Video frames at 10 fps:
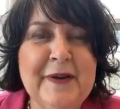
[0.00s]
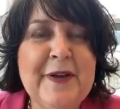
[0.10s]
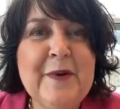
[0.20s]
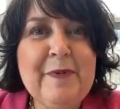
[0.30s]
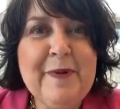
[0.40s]

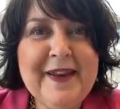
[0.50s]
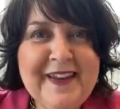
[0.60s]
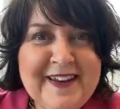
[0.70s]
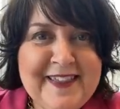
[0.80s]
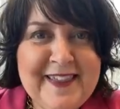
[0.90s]
And you're putting
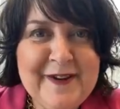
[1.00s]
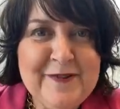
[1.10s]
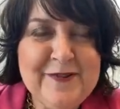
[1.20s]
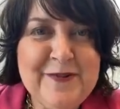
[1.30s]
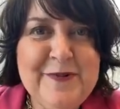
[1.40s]
it in their
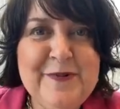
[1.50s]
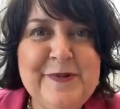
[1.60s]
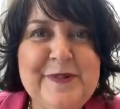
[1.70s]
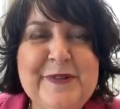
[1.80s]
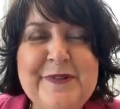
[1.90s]

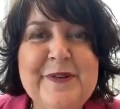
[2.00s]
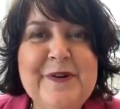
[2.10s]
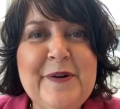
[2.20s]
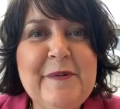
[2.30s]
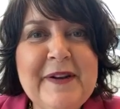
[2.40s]
shoes. So you
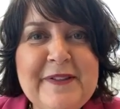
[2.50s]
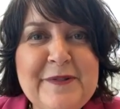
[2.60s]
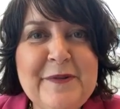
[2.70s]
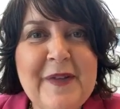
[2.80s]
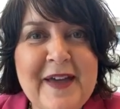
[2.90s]
don't want to
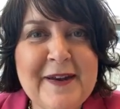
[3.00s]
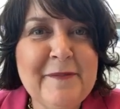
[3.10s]
do that.